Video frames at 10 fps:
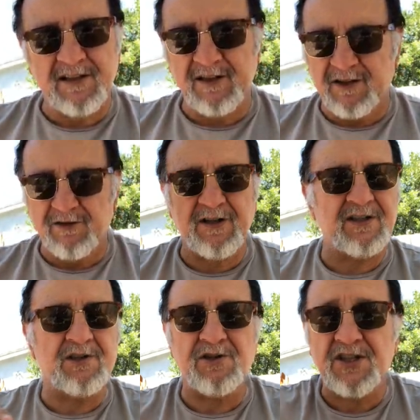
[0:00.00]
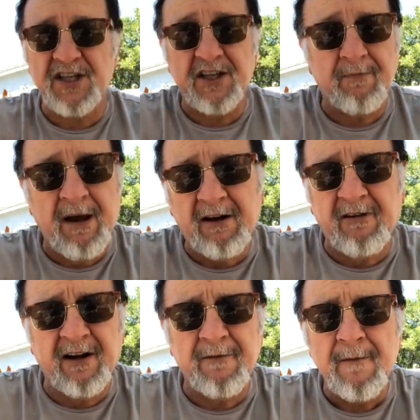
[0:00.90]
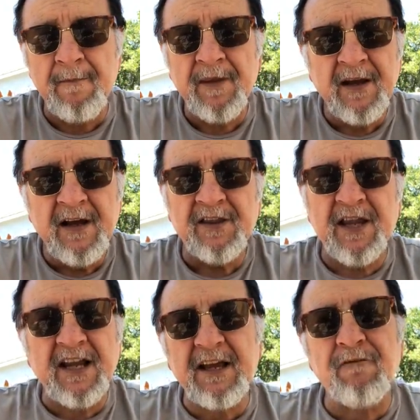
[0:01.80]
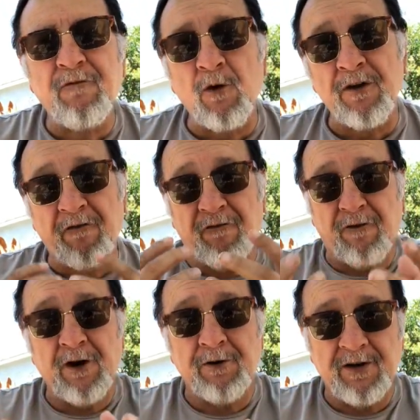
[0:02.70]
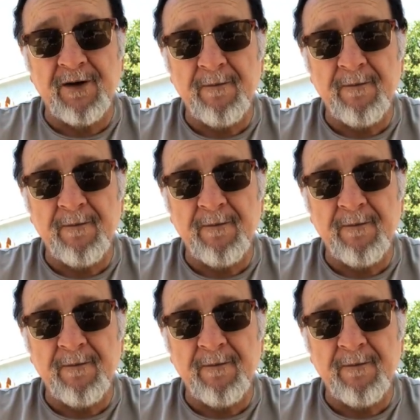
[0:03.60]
the trees that you see in the background, they give forth fruit.